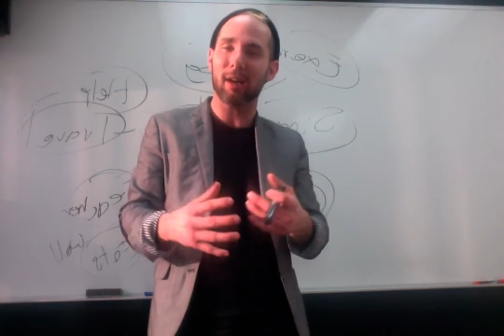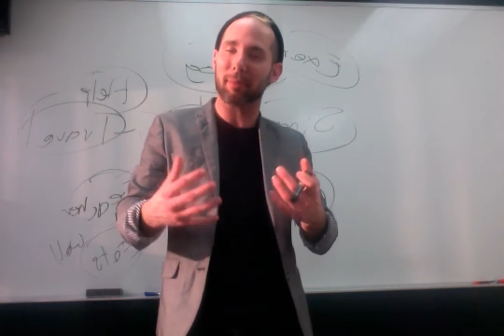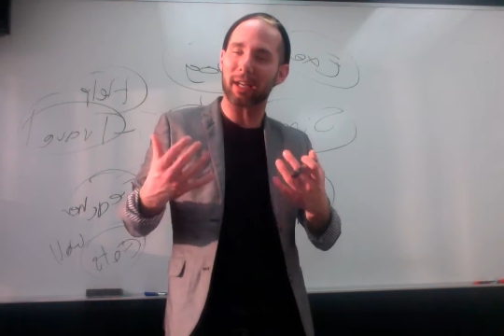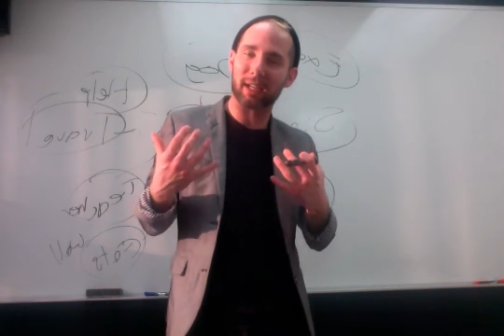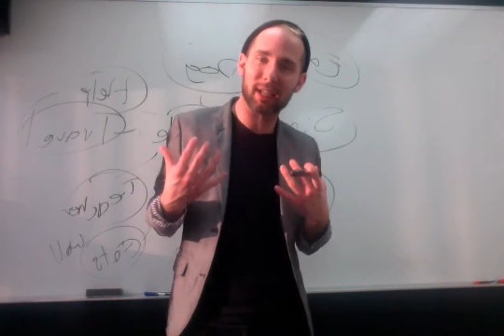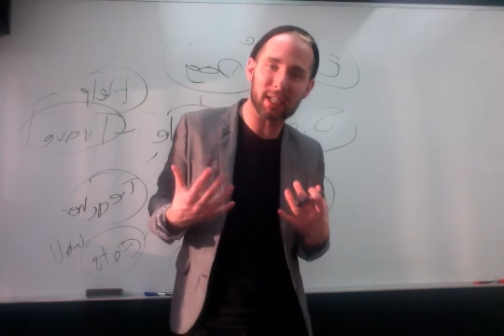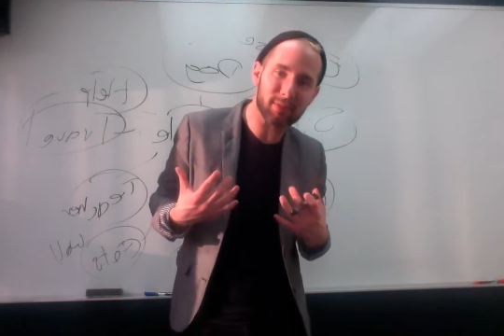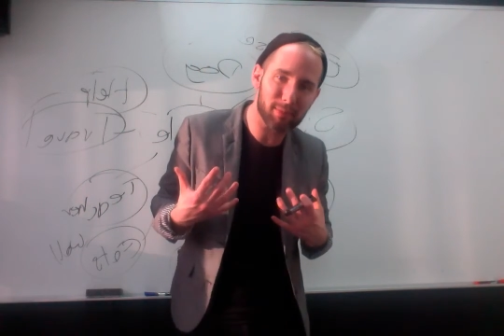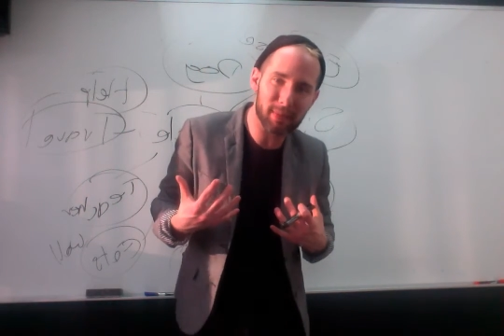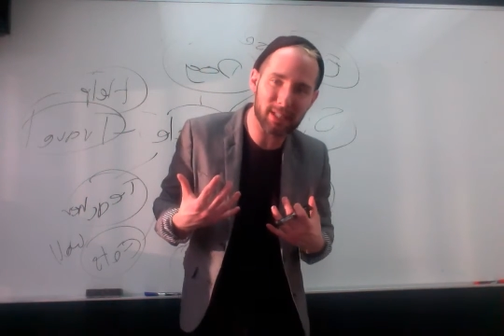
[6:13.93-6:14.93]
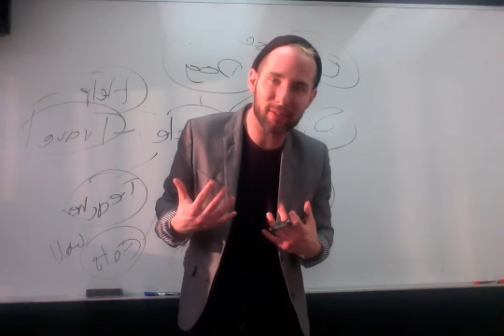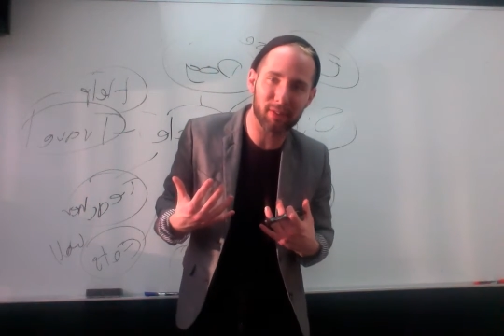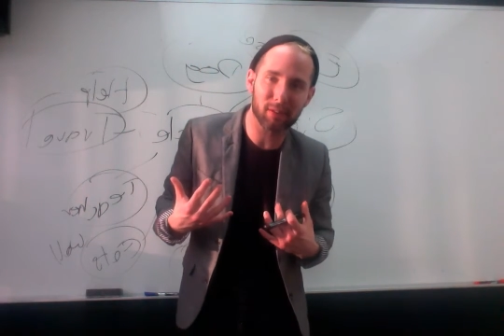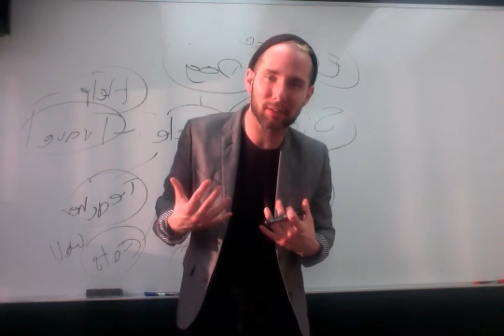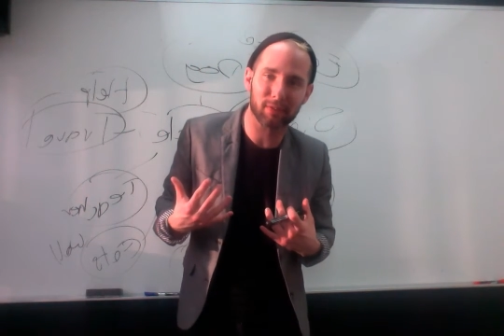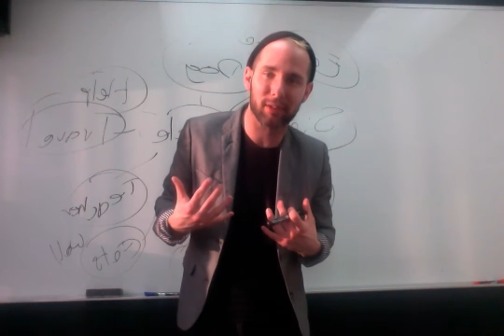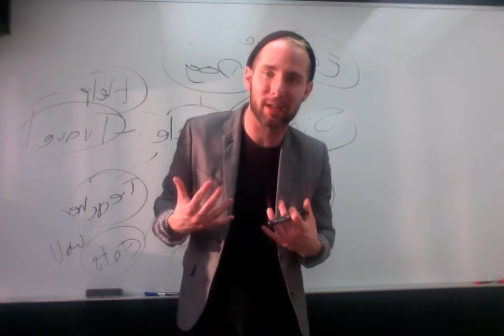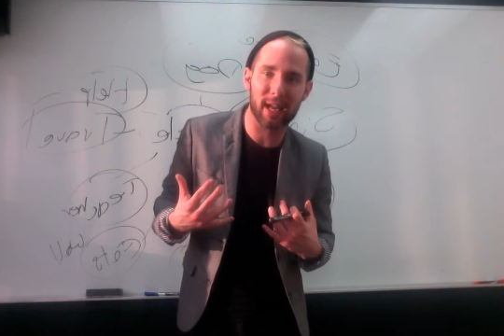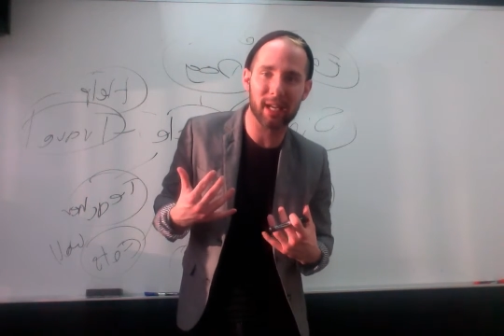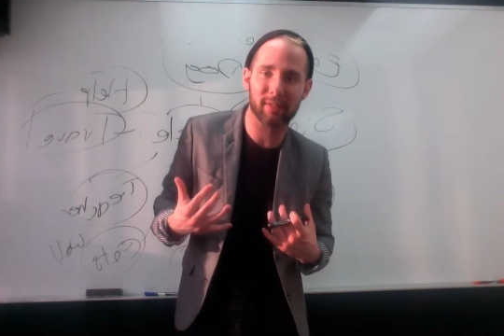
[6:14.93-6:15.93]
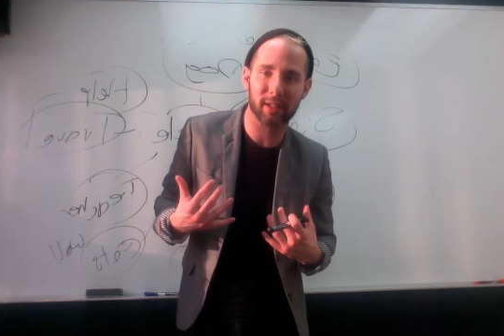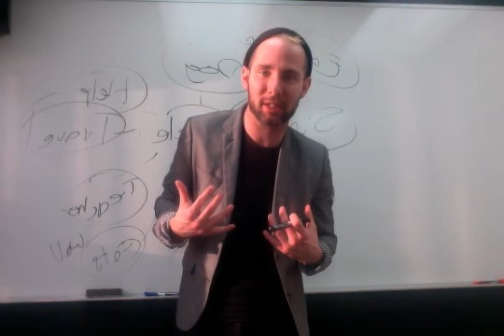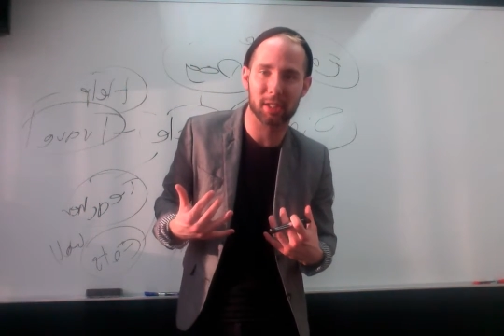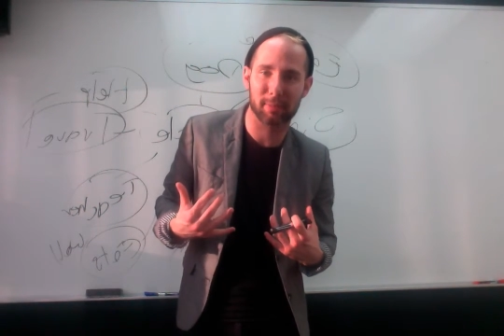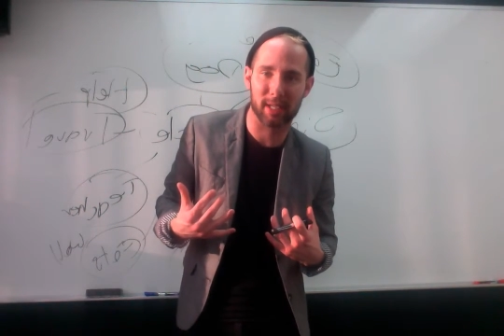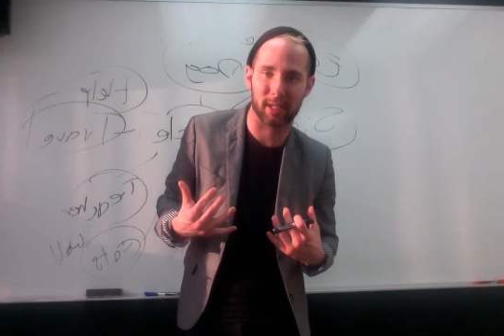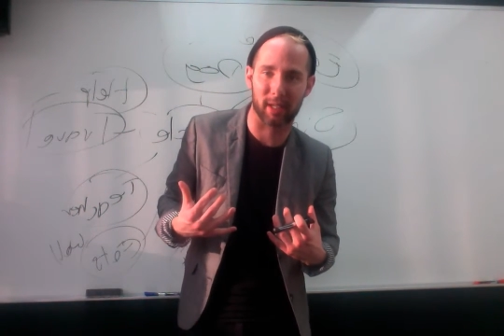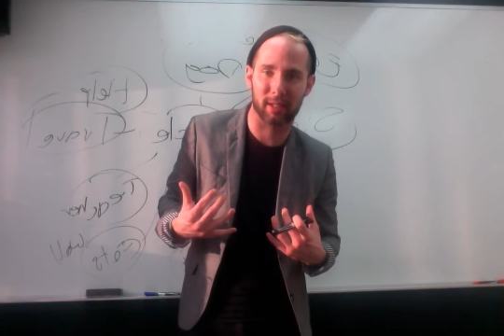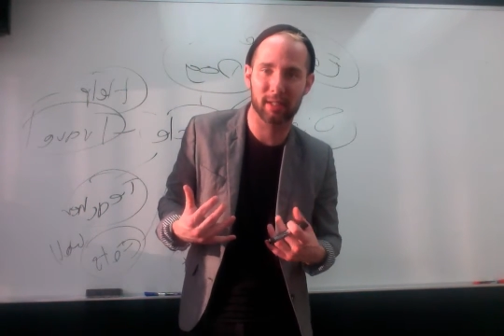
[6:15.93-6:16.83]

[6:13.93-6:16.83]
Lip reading: But it can even be difficult for a native English speaker